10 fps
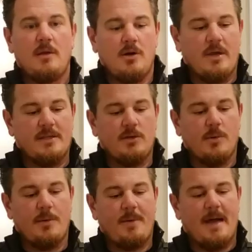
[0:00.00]
Okay, so
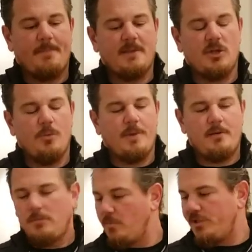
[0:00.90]
we're gonna pop this open.
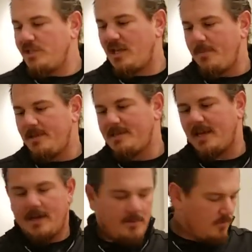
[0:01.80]
We just came
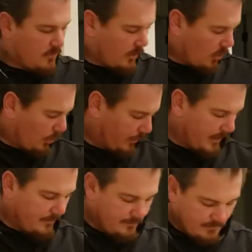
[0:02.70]
inside, we're
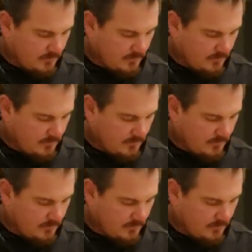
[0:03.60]
cold.